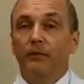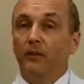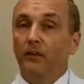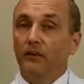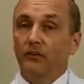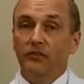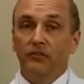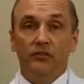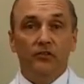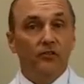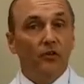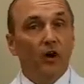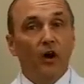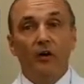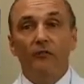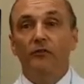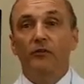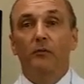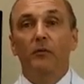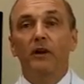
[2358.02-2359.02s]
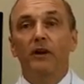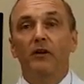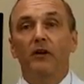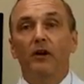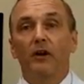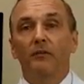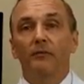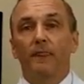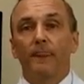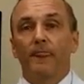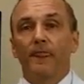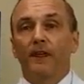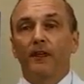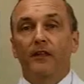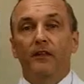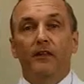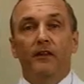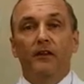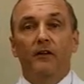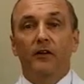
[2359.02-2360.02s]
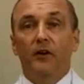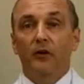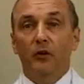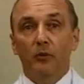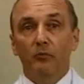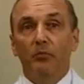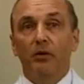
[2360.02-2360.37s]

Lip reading: It's just off the radar. They're not going